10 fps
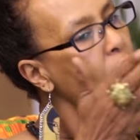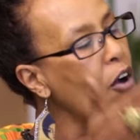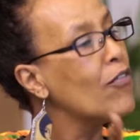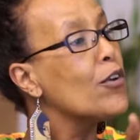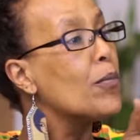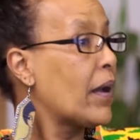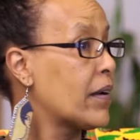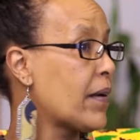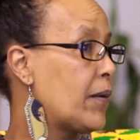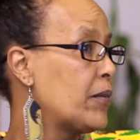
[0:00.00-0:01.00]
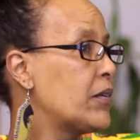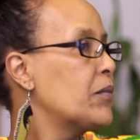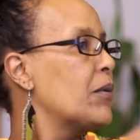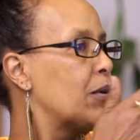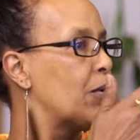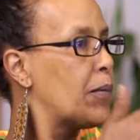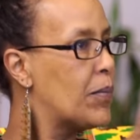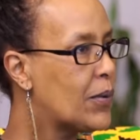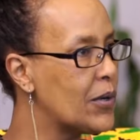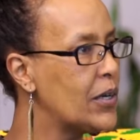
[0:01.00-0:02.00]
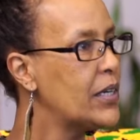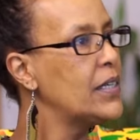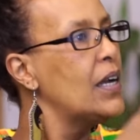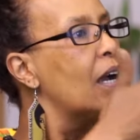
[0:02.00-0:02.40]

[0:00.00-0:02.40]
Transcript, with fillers: of your background, where you were born,